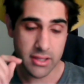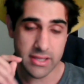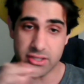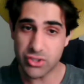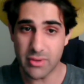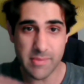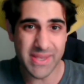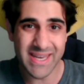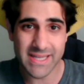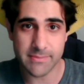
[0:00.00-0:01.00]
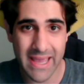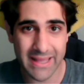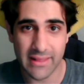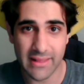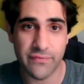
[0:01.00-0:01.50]
He beat his man
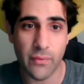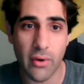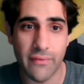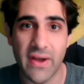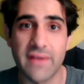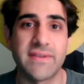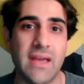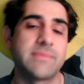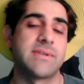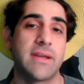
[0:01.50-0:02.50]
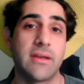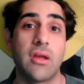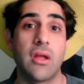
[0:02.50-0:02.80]
like 4 or 5 times today,